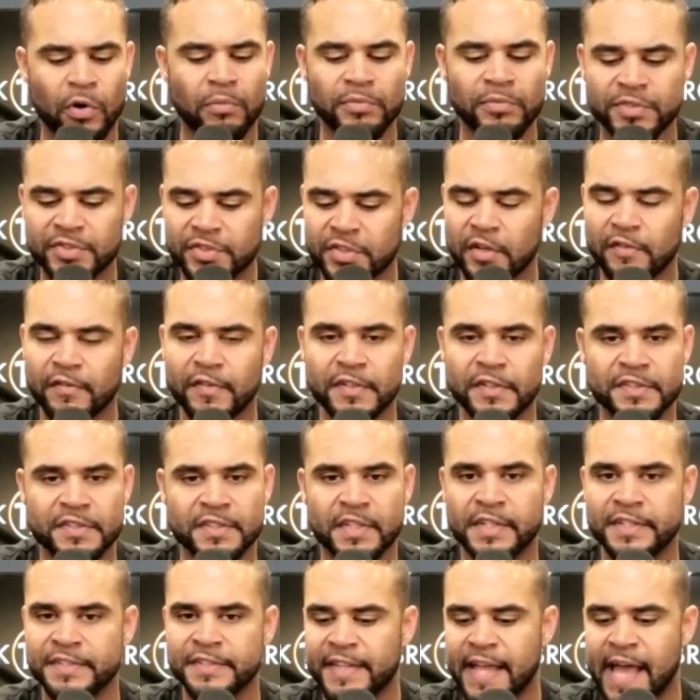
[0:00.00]
service
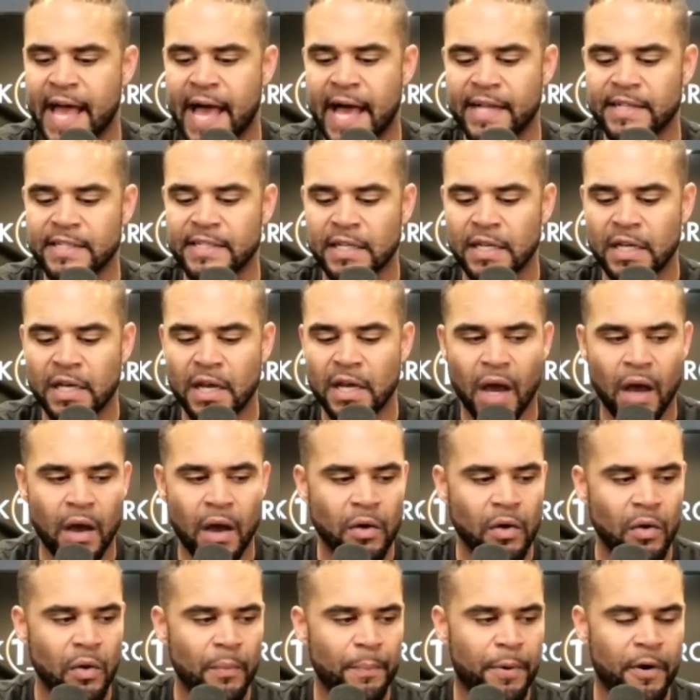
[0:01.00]
does that
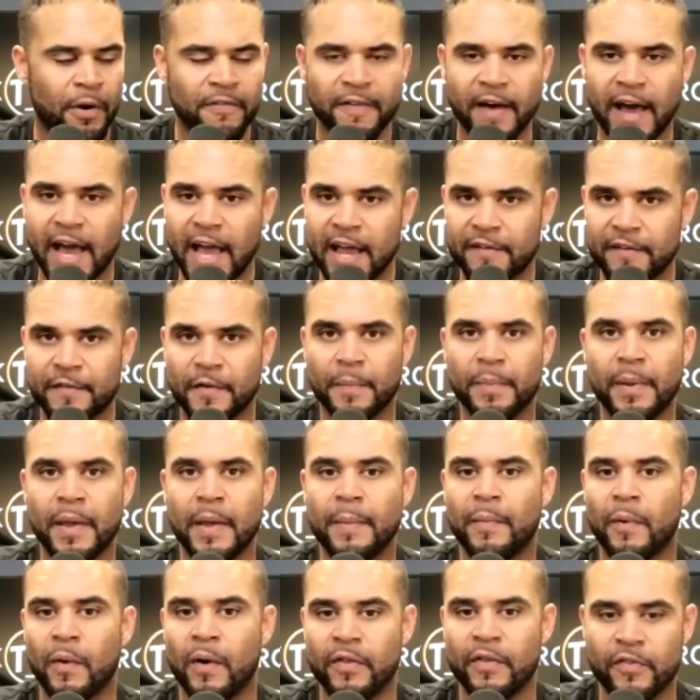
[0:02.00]
provide for
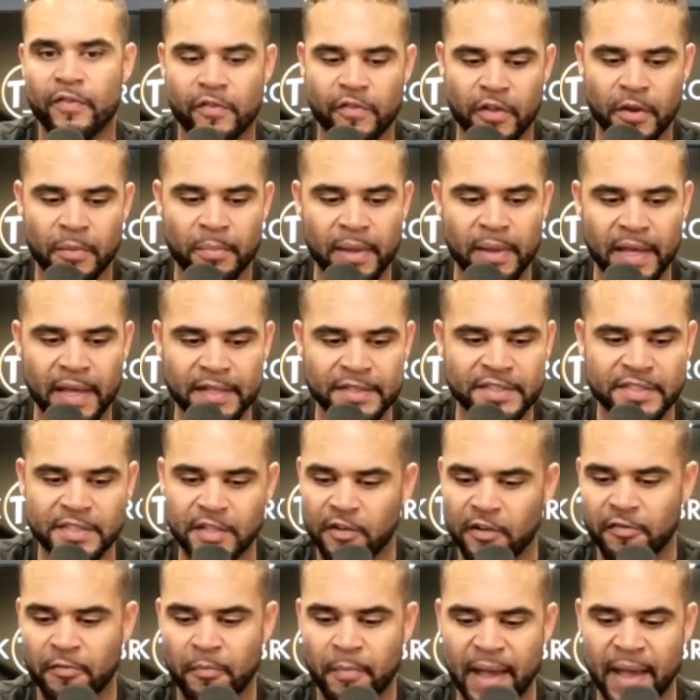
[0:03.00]
people other than being
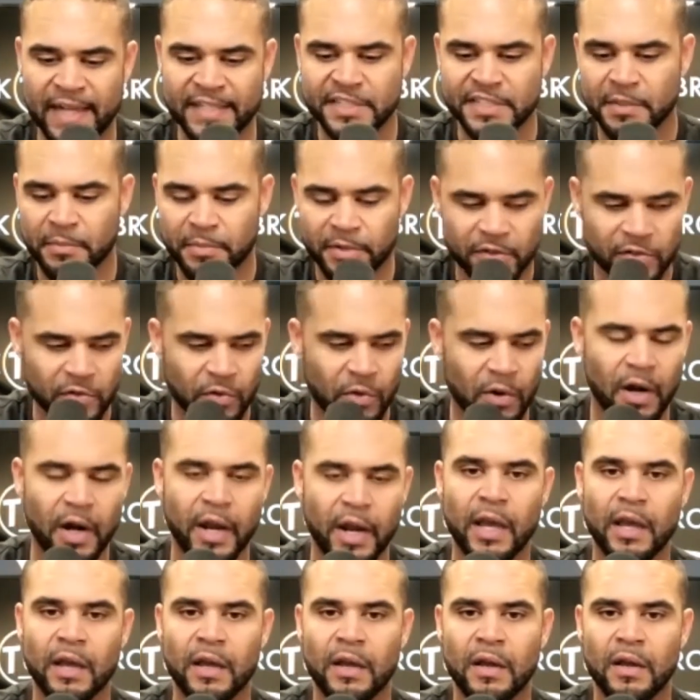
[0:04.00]
self-masturbatory,
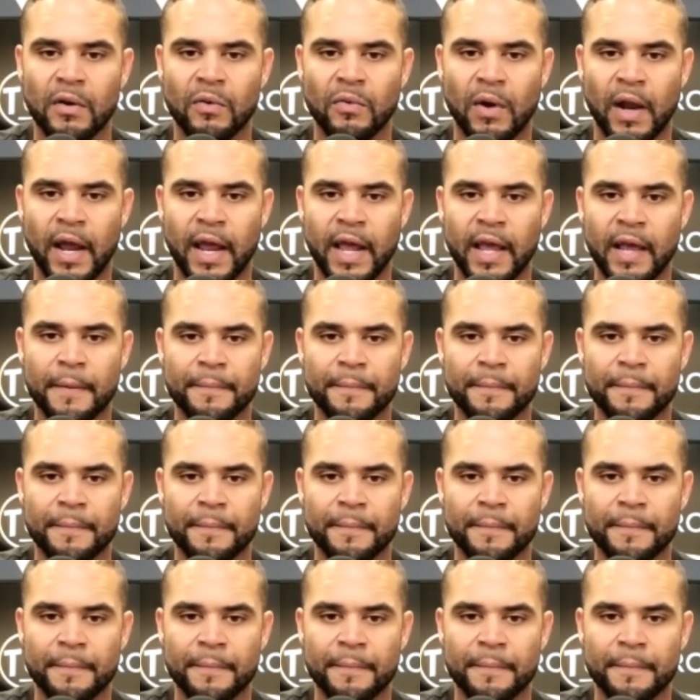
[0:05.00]
right? Yes.